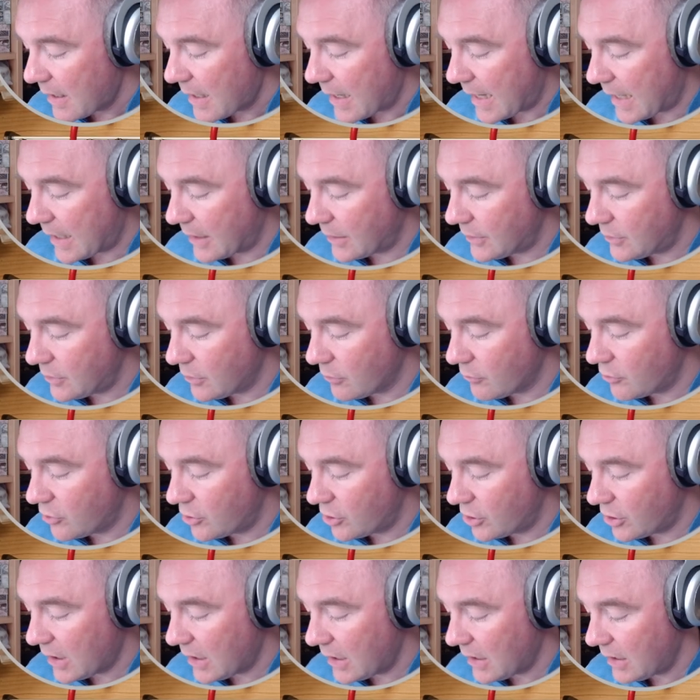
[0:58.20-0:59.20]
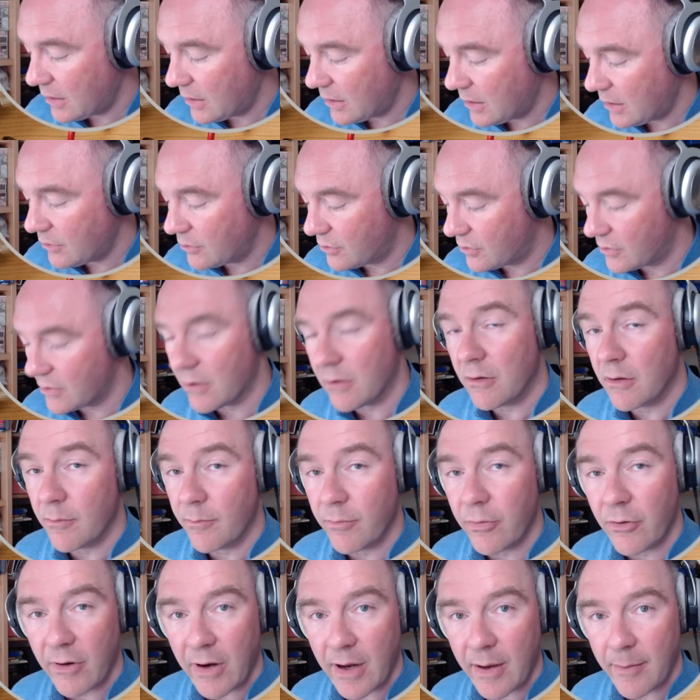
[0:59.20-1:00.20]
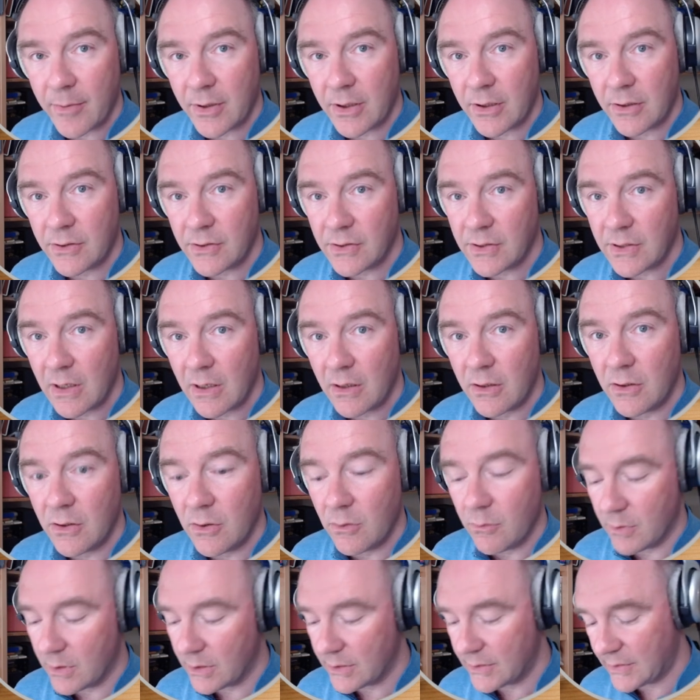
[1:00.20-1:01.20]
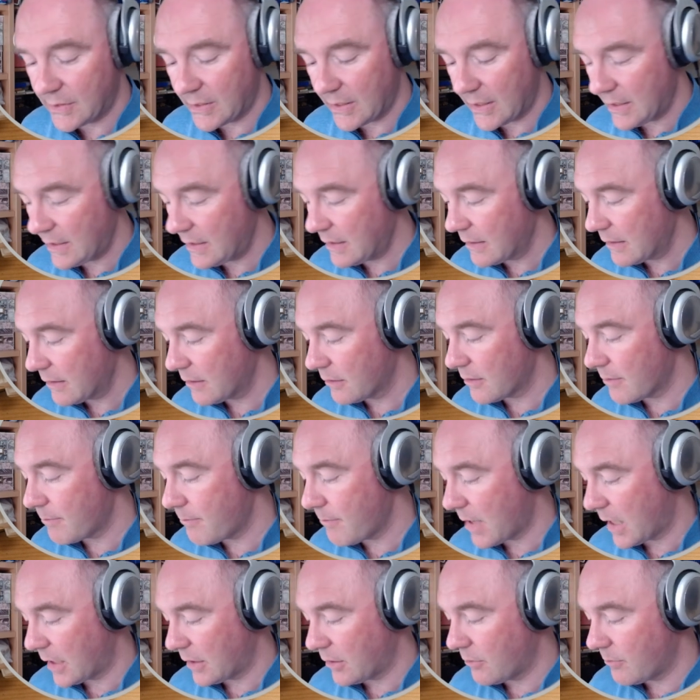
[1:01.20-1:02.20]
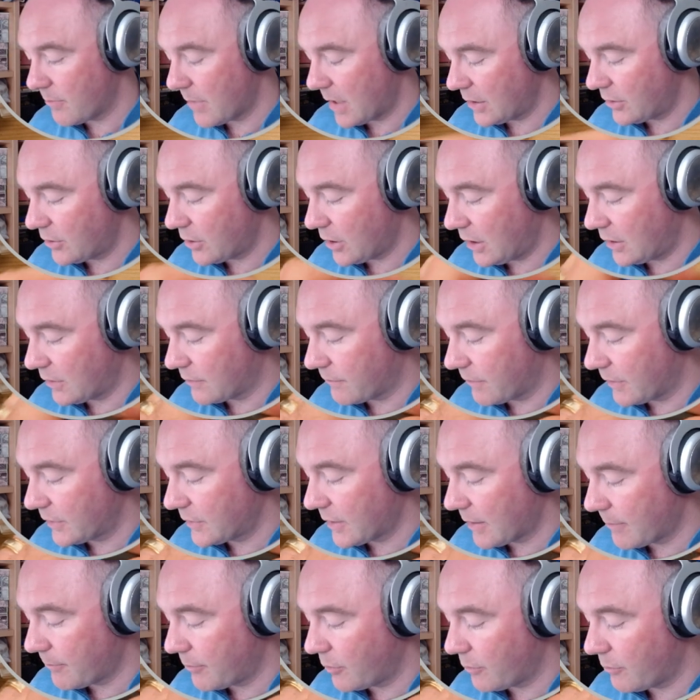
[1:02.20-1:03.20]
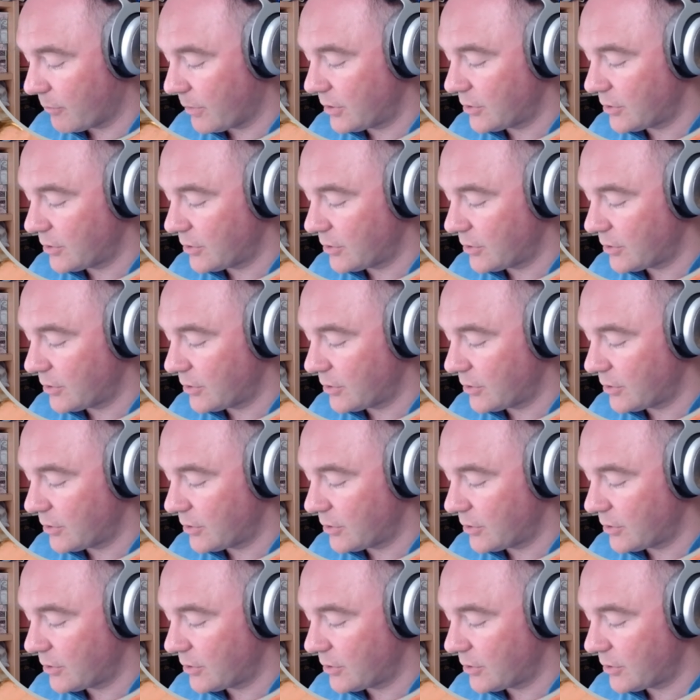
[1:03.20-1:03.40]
As you change certain parameters, you will see the menu may change. For example, we